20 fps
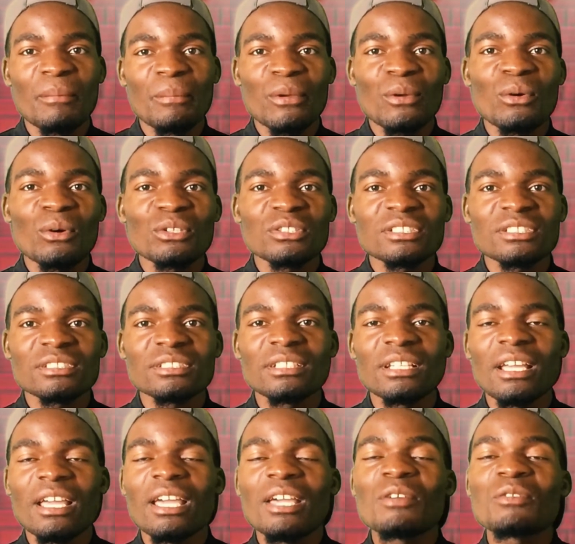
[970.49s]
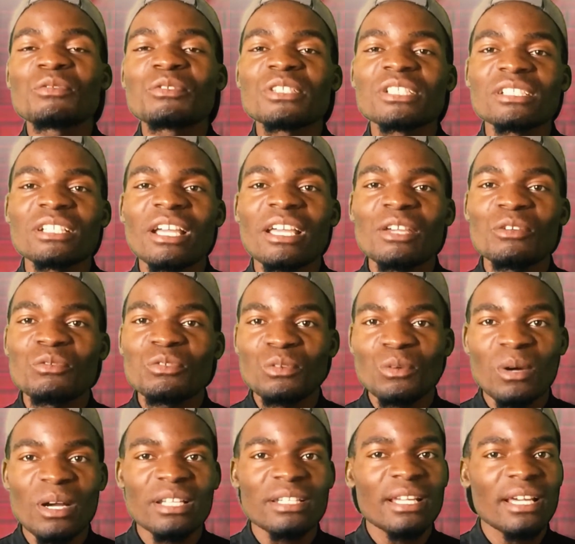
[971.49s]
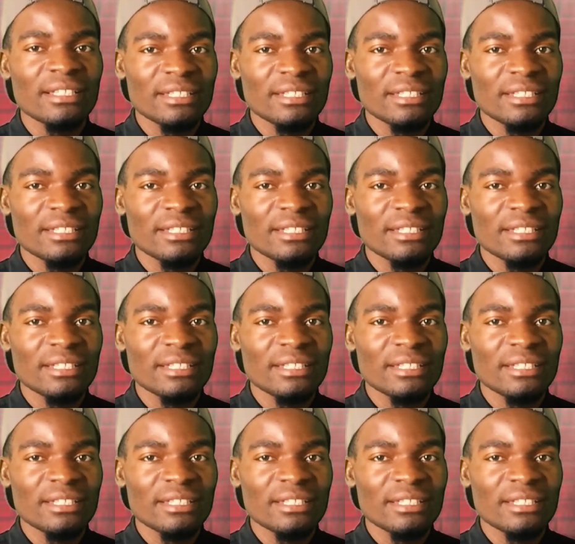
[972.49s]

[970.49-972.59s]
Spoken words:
because everyone